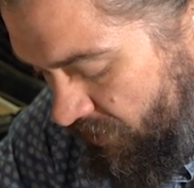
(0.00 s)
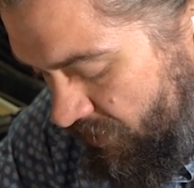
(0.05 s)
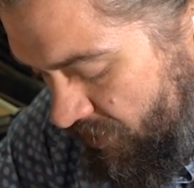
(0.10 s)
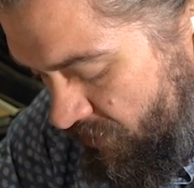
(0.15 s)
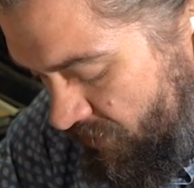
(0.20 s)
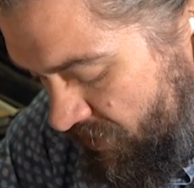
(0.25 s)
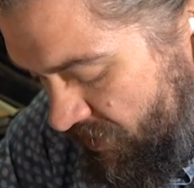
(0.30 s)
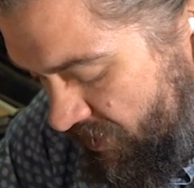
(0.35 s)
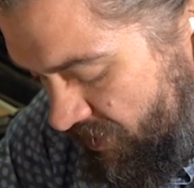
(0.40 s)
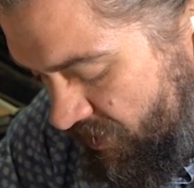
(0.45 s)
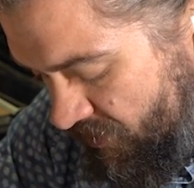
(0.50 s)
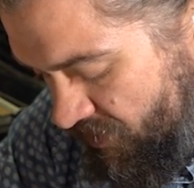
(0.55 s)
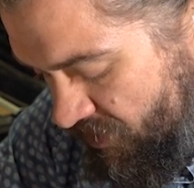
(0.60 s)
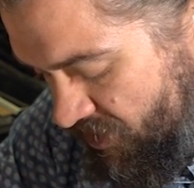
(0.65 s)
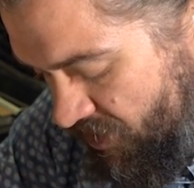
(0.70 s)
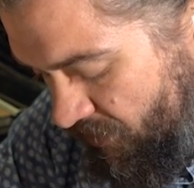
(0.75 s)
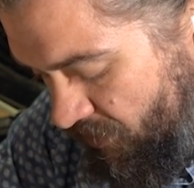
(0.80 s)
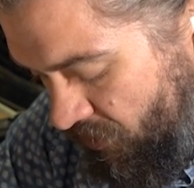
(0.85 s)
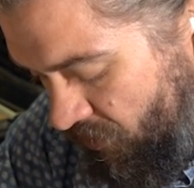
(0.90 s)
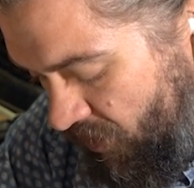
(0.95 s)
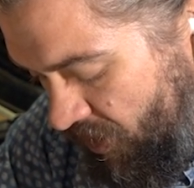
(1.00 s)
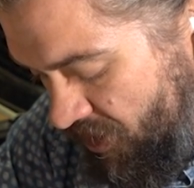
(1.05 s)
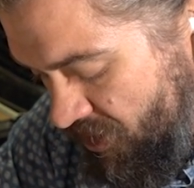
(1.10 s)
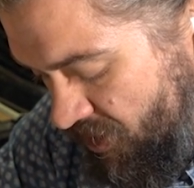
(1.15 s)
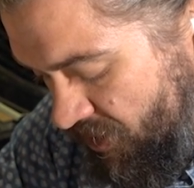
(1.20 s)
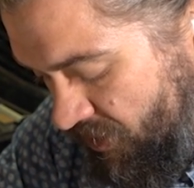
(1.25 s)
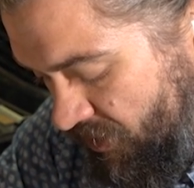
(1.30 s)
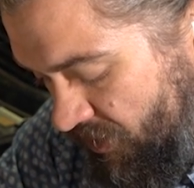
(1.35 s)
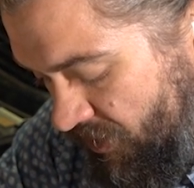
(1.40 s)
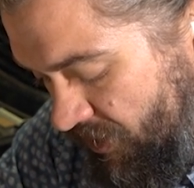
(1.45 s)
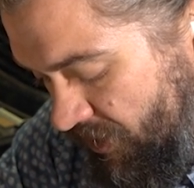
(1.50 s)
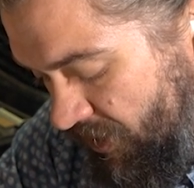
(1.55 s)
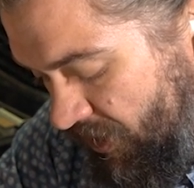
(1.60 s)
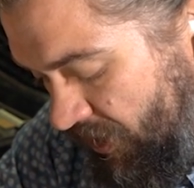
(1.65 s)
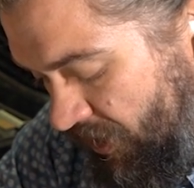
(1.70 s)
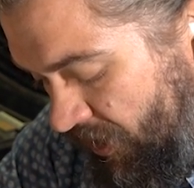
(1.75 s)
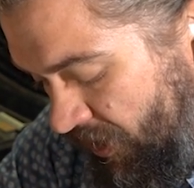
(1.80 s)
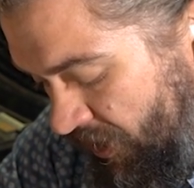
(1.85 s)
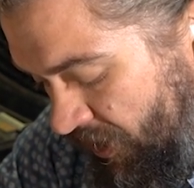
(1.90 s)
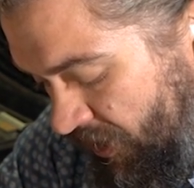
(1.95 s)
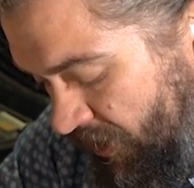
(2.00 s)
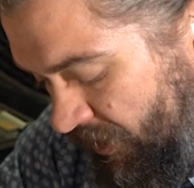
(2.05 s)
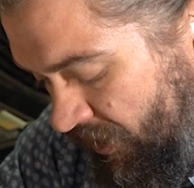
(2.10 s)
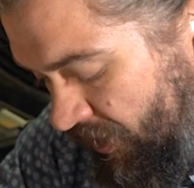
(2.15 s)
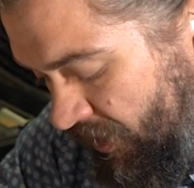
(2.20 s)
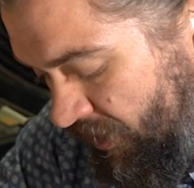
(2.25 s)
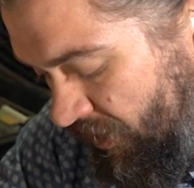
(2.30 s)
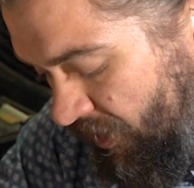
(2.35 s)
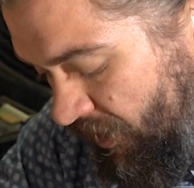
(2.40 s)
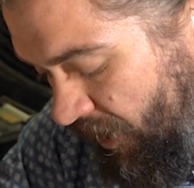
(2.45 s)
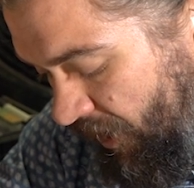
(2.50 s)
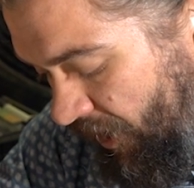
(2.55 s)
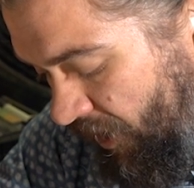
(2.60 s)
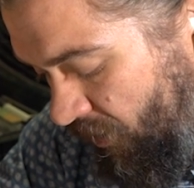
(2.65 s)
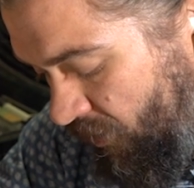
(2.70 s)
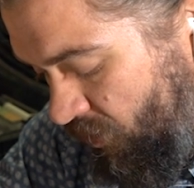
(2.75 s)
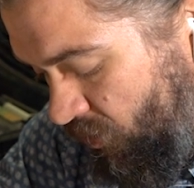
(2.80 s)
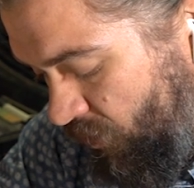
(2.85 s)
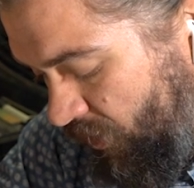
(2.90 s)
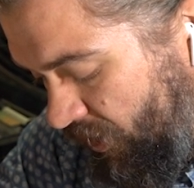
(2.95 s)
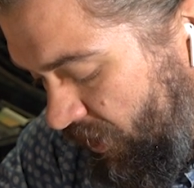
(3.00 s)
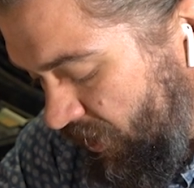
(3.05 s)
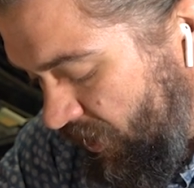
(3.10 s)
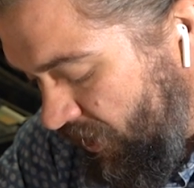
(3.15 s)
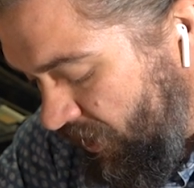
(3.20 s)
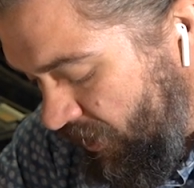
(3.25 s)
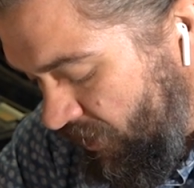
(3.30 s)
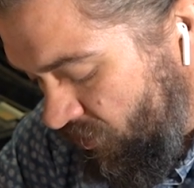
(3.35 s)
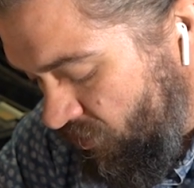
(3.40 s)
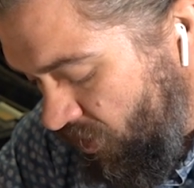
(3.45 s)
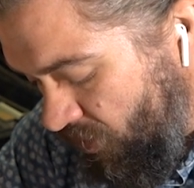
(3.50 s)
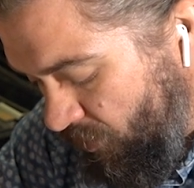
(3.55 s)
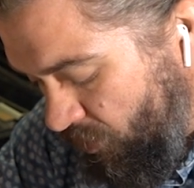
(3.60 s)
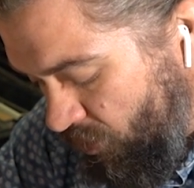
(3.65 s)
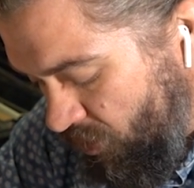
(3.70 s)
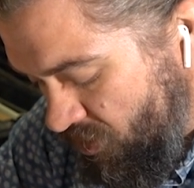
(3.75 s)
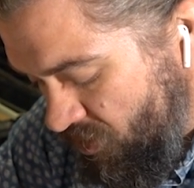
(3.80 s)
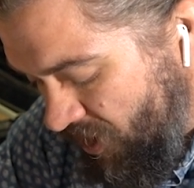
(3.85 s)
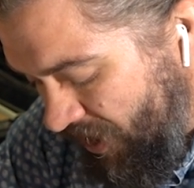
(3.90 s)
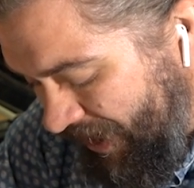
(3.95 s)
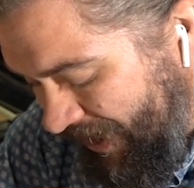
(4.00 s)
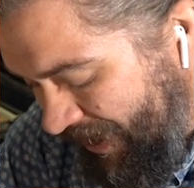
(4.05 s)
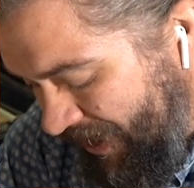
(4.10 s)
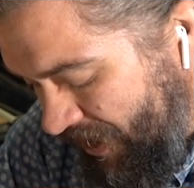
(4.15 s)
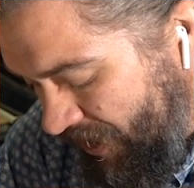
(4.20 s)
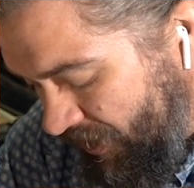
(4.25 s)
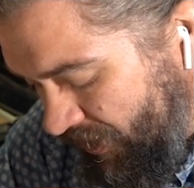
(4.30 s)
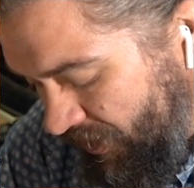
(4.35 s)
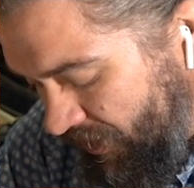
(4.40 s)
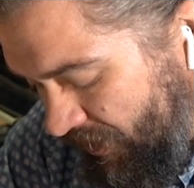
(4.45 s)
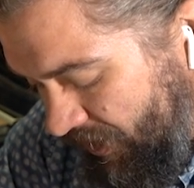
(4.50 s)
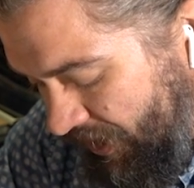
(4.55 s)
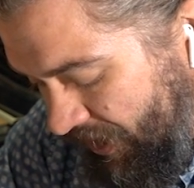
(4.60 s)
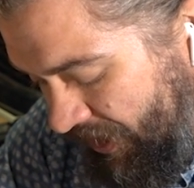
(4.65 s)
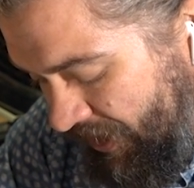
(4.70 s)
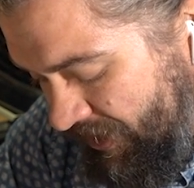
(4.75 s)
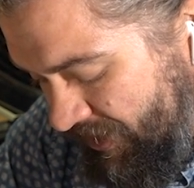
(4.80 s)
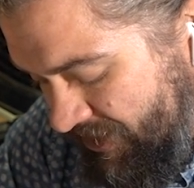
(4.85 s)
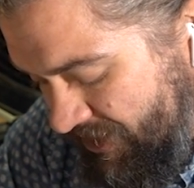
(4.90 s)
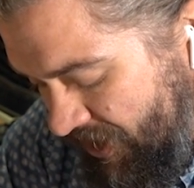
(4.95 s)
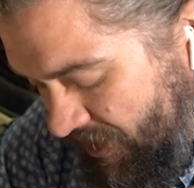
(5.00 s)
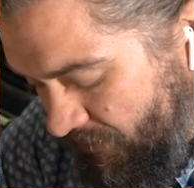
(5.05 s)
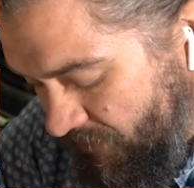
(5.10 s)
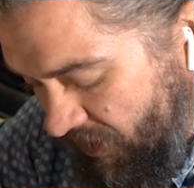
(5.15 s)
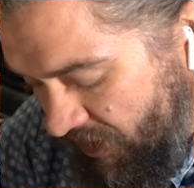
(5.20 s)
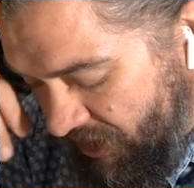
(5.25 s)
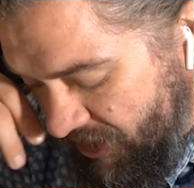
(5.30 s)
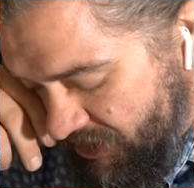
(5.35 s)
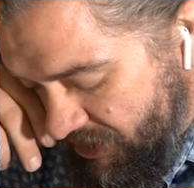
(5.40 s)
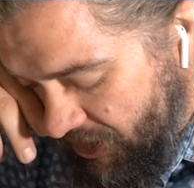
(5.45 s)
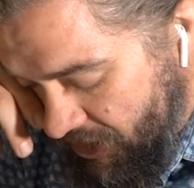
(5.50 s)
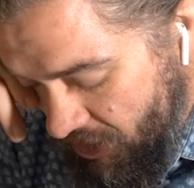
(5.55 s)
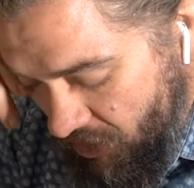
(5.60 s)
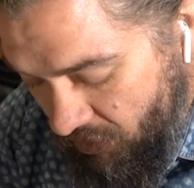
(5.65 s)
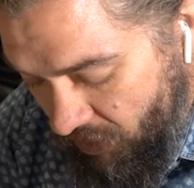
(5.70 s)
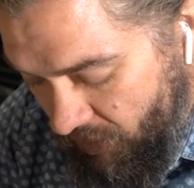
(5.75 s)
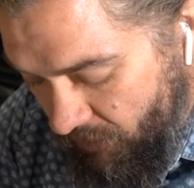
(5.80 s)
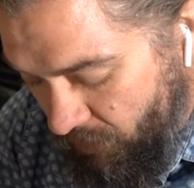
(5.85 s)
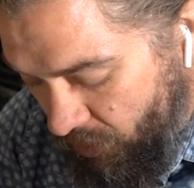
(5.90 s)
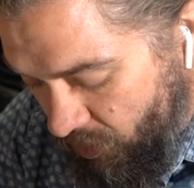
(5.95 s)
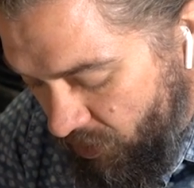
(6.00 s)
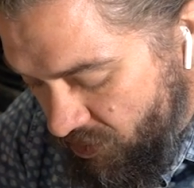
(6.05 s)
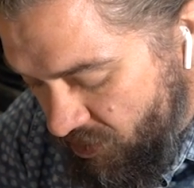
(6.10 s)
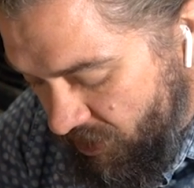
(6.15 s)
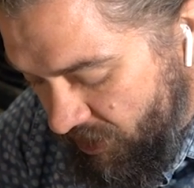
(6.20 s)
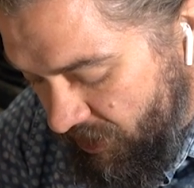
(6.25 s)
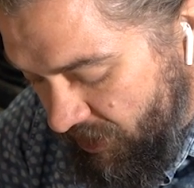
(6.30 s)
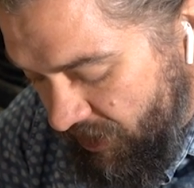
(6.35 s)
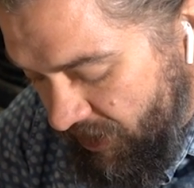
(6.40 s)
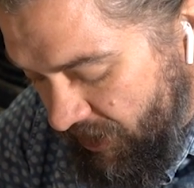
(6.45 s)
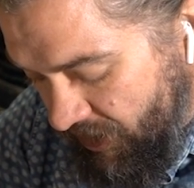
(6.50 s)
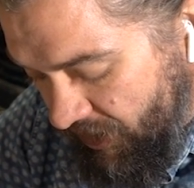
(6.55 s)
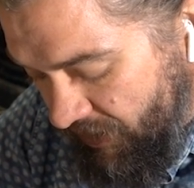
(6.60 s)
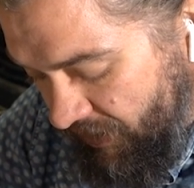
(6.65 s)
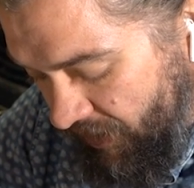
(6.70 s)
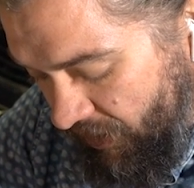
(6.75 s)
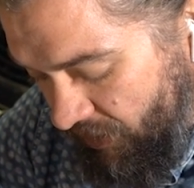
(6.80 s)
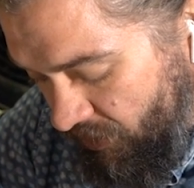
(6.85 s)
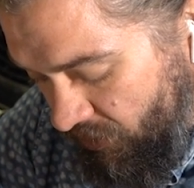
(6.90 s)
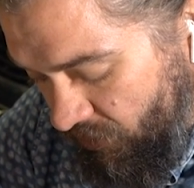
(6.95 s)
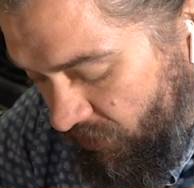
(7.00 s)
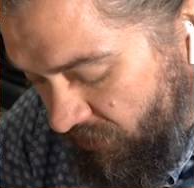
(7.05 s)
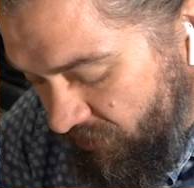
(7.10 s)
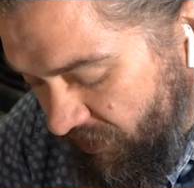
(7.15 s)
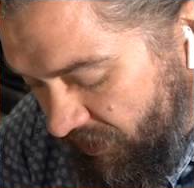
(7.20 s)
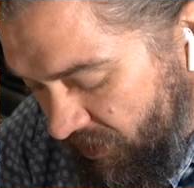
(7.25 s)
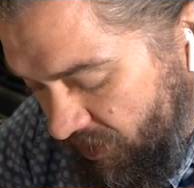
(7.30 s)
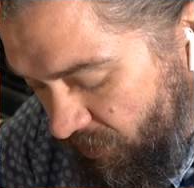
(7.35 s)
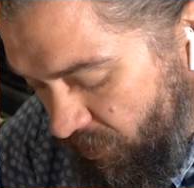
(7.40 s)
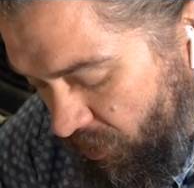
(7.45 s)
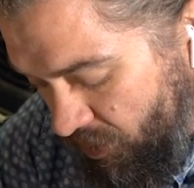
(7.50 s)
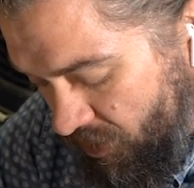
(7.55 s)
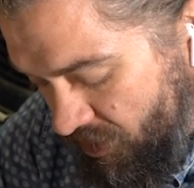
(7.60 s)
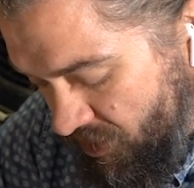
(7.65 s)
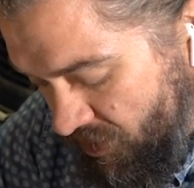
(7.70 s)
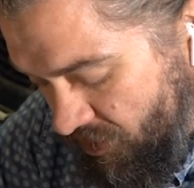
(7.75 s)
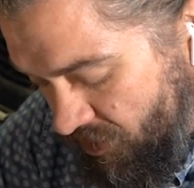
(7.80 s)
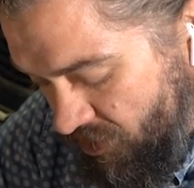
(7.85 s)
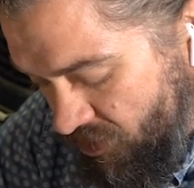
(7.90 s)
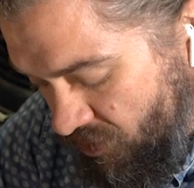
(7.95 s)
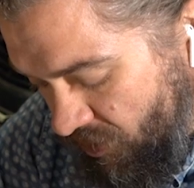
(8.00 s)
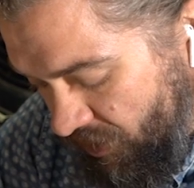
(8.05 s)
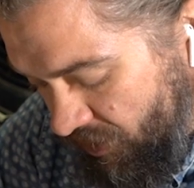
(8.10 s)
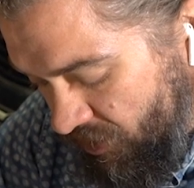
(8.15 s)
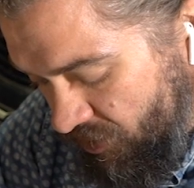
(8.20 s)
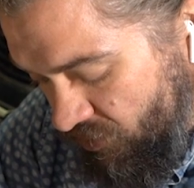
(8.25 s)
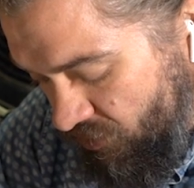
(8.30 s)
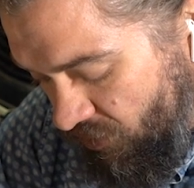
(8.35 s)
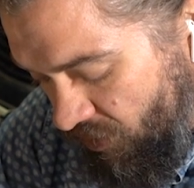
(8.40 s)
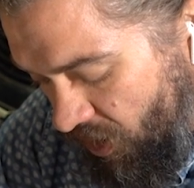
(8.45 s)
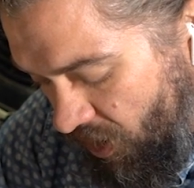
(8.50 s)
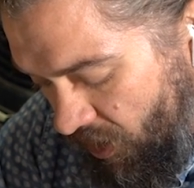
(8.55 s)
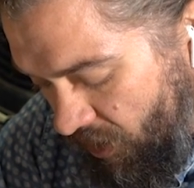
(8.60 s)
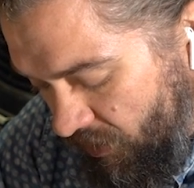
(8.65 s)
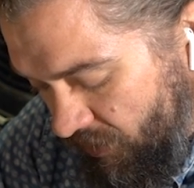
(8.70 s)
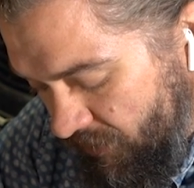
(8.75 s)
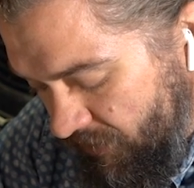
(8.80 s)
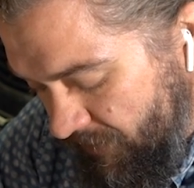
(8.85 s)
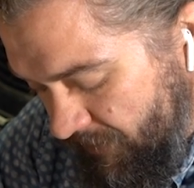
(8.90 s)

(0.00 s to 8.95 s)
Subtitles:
so you can see some separation. Again, how quickly can you draw a portrait? And in 10 minutes, can you create a portrait that looks like the person you're trying to draw?